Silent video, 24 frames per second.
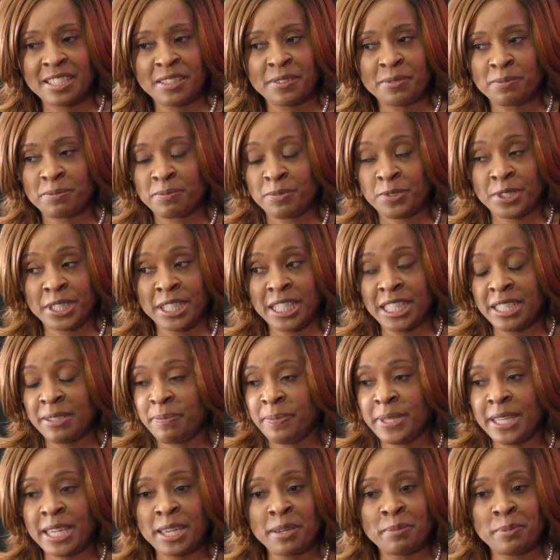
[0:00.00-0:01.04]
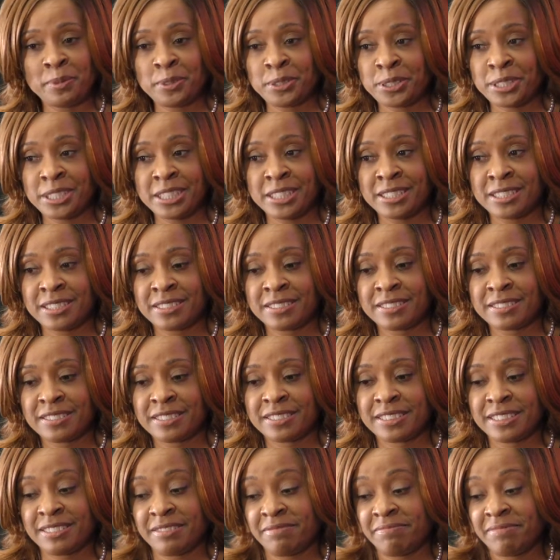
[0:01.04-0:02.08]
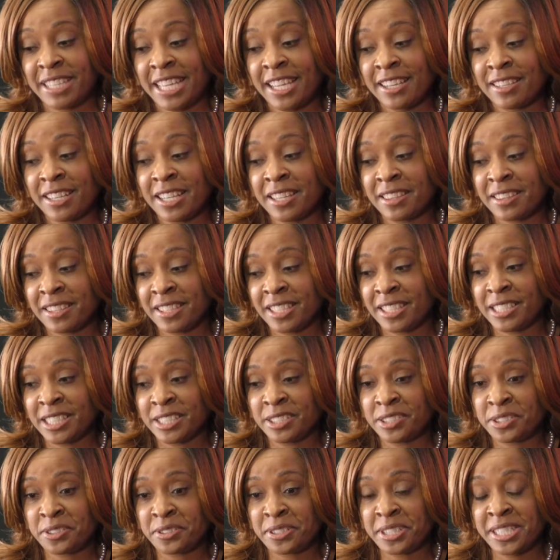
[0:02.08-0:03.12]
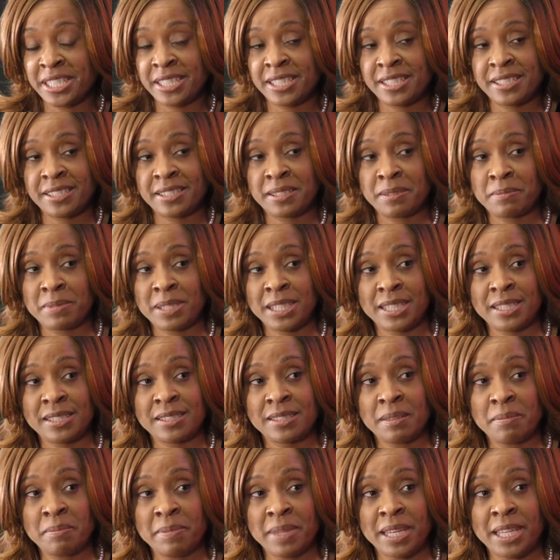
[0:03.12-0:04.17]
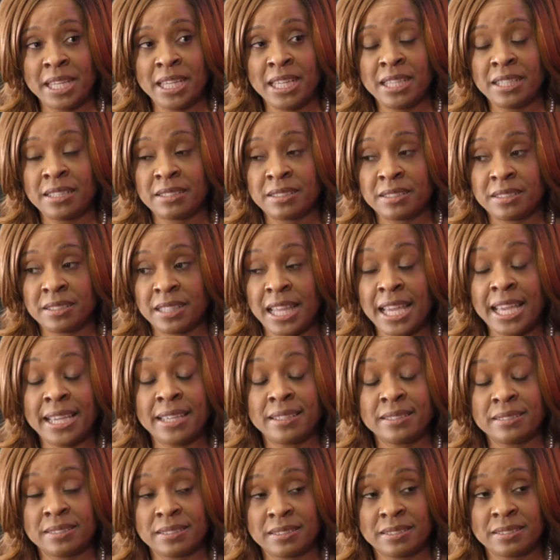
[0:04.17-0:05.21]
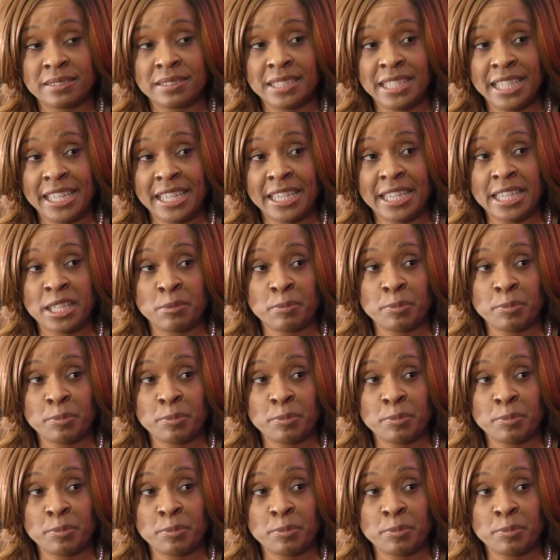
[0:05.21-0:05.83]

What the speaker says: to really be able to take nothing and turn it into something that somebody likes and can